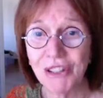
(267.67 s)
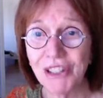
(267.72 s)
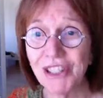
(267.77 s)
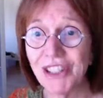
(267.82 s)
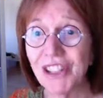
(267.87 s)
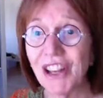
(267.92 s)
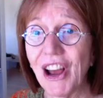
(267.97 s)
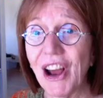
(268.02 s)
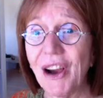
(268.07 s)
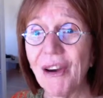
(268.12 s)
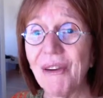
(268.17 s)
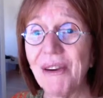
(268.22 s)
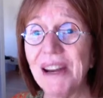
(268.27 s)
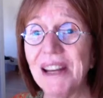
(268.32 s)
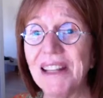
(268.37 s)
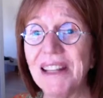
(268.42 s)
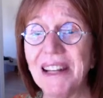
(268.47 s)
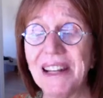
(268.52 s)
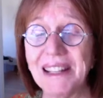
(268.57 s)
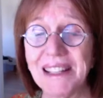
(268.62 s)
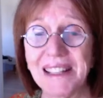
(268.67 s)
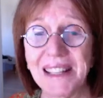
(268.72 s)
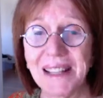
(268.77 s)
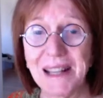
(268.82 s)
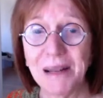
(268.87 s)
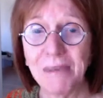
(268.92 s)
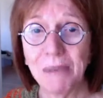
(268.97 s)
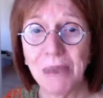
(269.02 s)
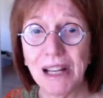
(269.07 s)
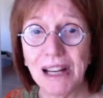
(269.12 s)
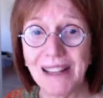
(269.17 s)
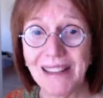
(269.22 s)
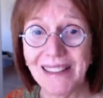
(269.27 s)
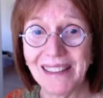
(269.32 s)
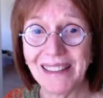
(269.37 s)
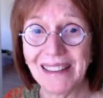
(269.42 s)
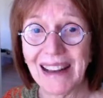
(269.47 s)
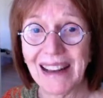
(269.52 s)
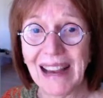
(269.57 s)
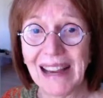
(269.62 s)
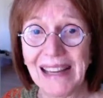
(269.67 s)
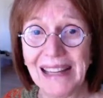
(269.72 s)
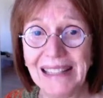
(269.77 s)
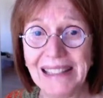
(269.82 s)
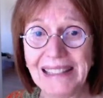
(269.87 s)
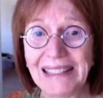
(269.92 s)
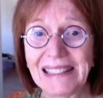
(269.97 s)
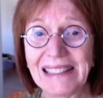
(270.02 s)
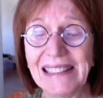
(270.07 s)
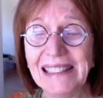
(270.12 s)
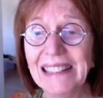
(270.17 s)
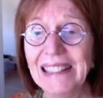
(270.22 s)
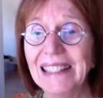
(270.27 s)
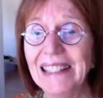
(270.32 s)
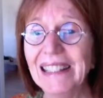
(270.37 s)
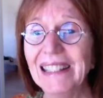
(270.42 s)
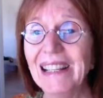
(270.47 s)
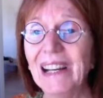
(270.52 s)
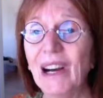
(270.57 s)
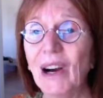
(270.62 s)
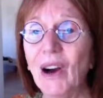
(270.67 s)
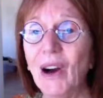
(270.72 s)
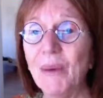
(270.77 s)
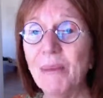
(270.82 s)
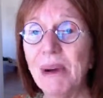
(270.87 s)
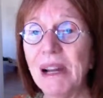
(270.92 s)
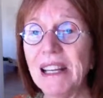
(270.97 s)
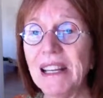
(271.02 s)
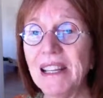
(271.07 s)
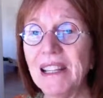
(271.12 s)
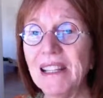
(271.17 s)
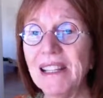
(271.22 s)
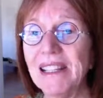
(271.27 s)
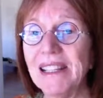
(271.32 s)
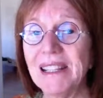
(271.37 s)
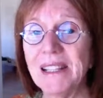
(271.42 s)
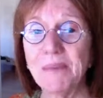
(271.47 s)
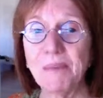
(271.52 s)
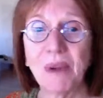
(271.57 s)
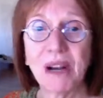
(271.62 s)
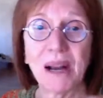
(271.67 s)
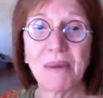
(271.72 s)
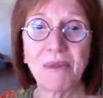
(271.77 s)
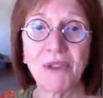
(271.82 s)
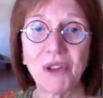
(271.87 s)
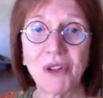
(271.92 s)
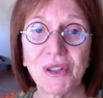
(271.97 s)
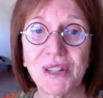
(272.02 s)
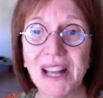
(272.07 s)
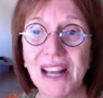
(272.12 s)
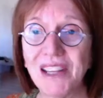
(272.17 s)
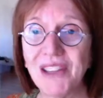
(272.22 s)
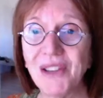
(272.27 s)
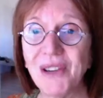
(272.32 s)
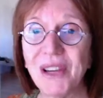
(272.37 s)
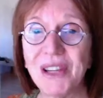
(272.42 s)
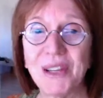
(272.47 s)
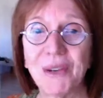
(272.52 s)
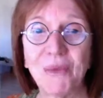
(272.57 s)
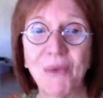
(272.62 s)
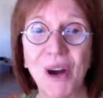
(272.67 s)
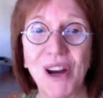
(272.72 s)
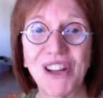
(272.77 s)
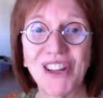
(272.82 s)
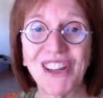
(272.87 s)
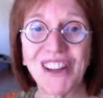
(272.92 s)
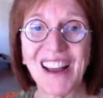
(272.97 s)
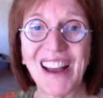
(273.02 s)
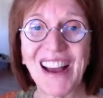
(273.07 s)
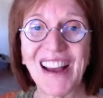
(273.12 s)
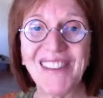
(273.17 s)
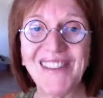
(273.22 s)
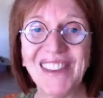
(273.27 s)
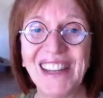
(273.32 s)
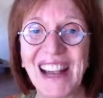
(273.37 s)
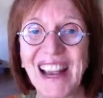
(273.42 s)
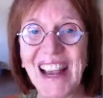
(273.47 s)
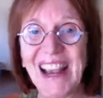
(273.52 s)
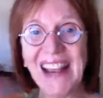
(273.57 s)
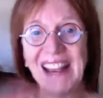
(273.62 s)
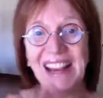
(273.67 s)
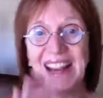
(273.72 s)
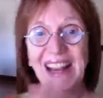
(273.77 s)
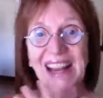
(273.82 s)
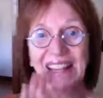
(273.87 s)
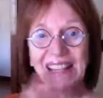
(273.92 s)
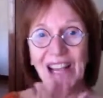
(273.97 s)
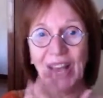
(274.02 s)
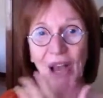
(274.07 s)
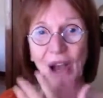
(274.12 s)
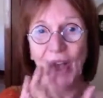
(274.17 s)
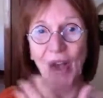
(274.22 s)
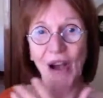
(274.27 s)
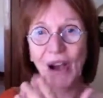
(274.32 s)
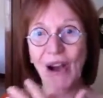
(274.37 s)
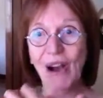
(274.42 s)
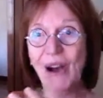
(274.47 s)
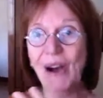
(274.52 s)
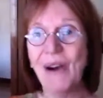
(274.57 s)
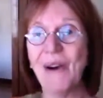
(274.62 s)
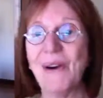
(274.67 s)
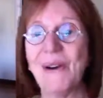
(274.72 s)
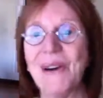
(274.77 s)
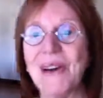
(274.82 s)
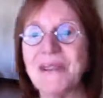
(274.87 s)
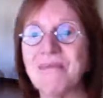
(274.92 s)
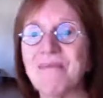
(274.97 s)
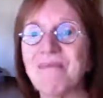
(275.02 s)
sorry that it's in the middle of the night. Oh my goodness, but I'm so glad you get to watch live. Yay. Hello.